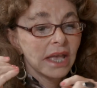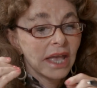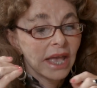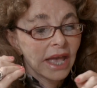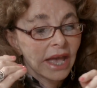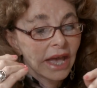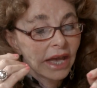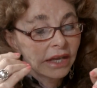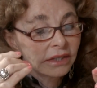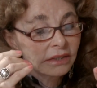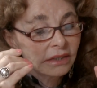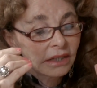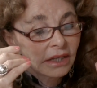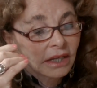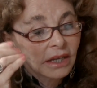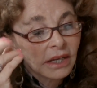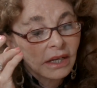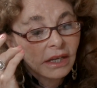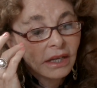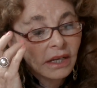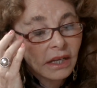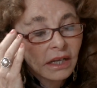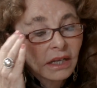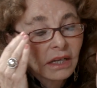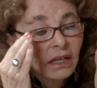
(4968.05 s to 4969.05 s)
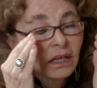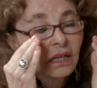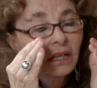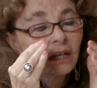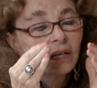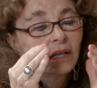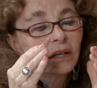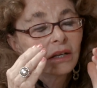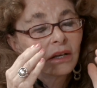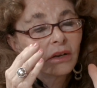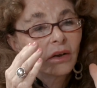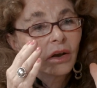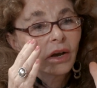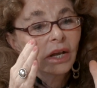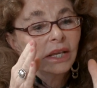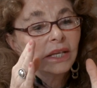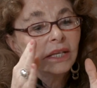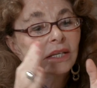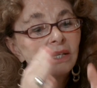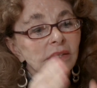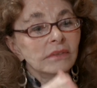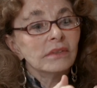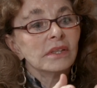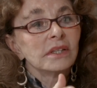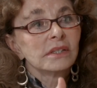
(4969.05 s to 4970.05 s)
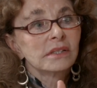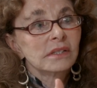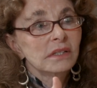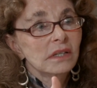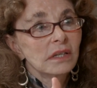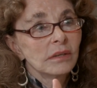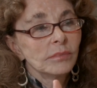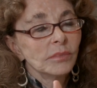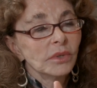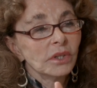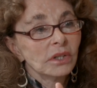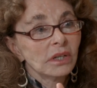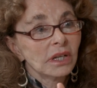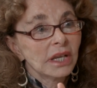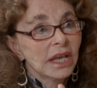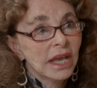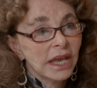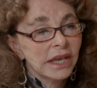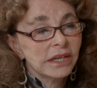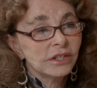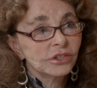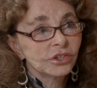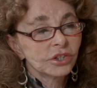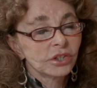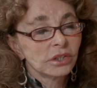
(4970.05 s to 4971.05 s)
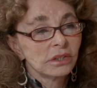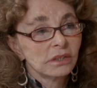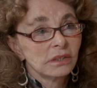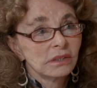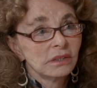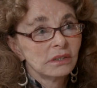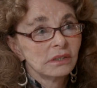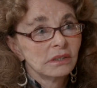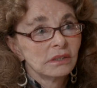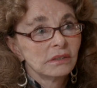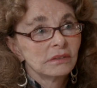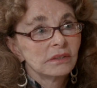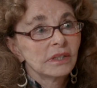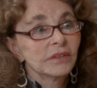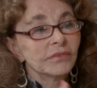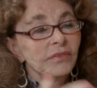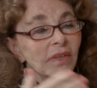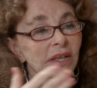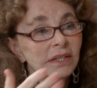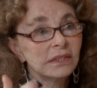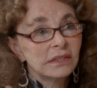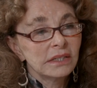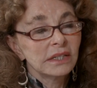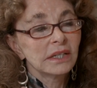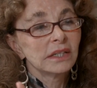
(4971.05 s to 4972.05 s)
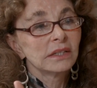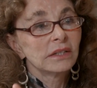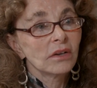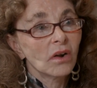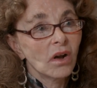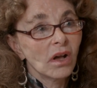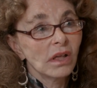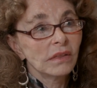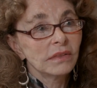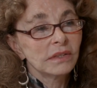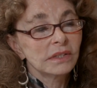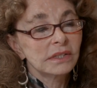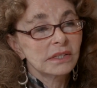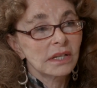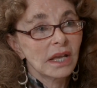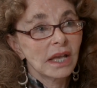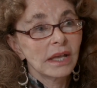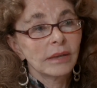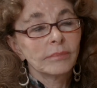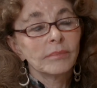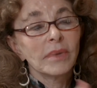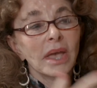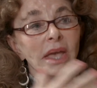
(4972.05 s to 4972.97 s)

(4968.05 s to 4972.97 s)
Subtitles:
And in this communication that they did all the time,